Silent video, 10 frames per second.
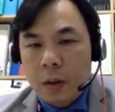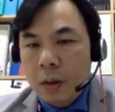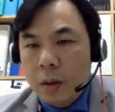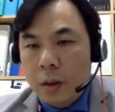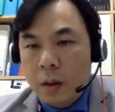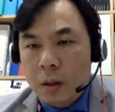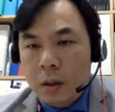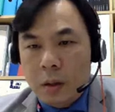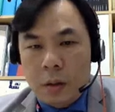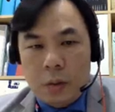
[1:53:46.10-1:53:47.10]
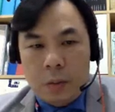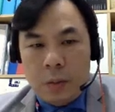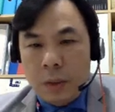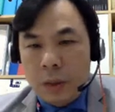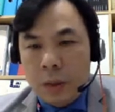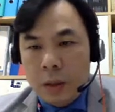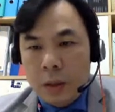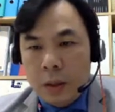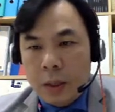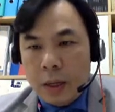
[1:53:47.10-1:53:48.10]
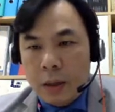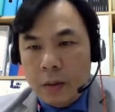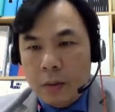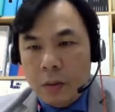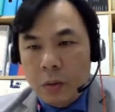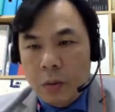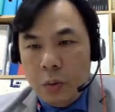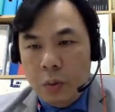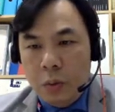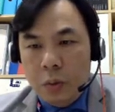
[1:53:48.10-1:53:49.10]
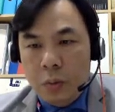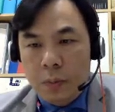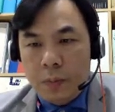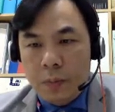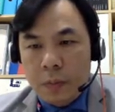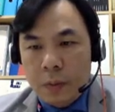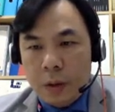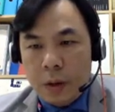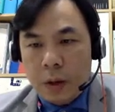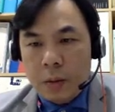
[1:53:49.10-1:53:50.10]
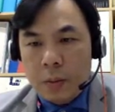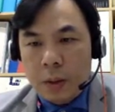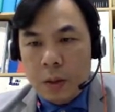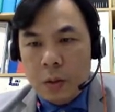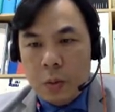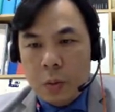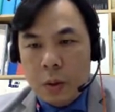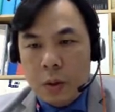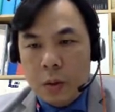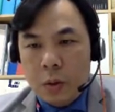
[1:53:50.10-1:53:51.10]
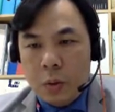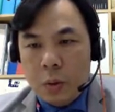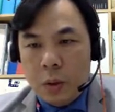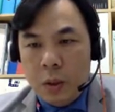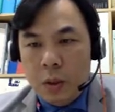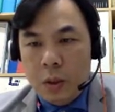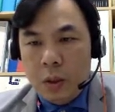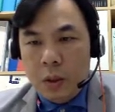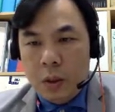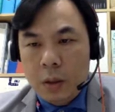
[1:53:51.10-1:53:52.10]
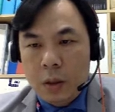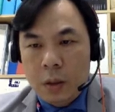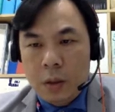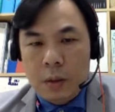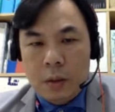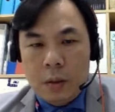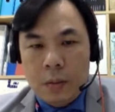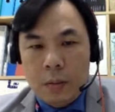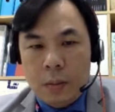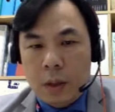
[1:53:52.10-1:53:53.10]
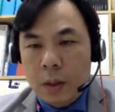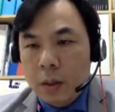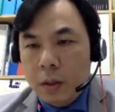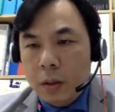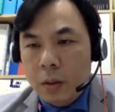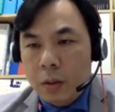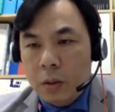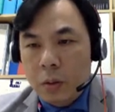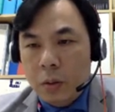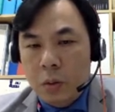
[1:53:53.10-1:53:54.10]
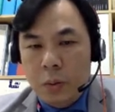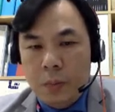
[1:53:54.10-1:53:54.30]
that will be a negative 2x minus 1, 3 minus 2x